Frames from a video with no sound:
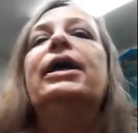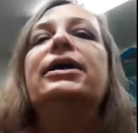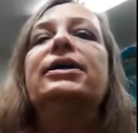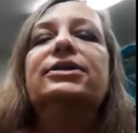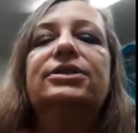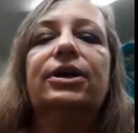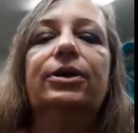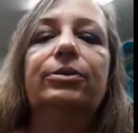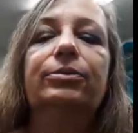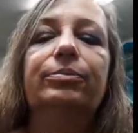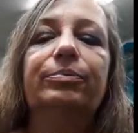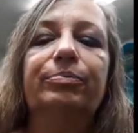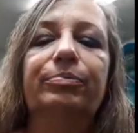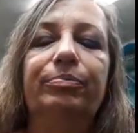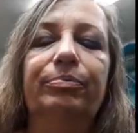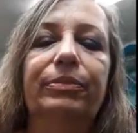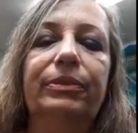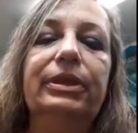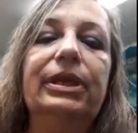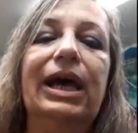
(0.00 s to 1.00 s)
So
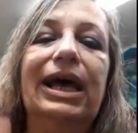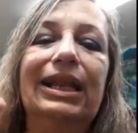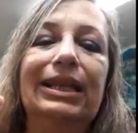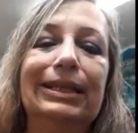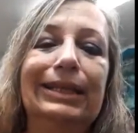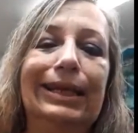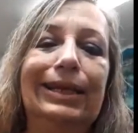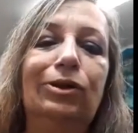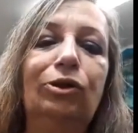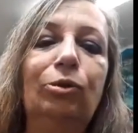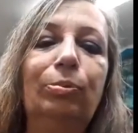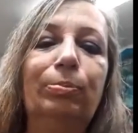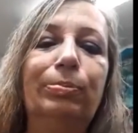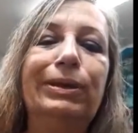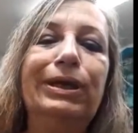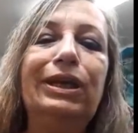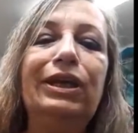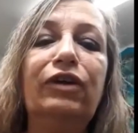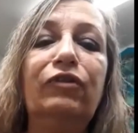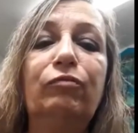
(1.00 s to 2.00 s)
a little
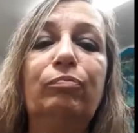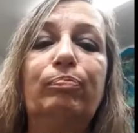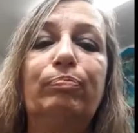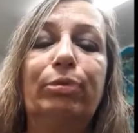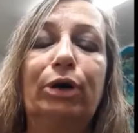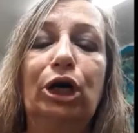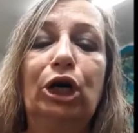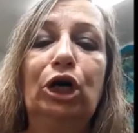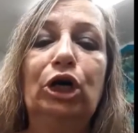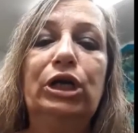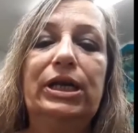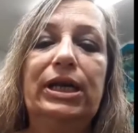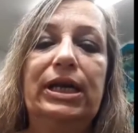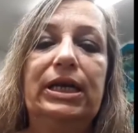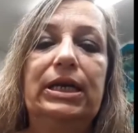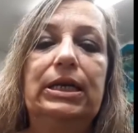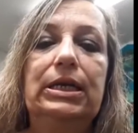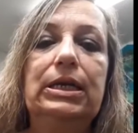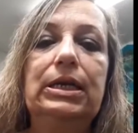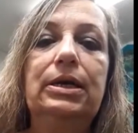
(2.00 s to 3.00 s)
bit of
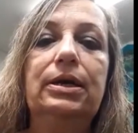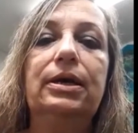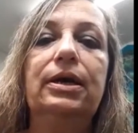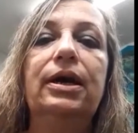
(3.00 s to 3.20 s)
burden,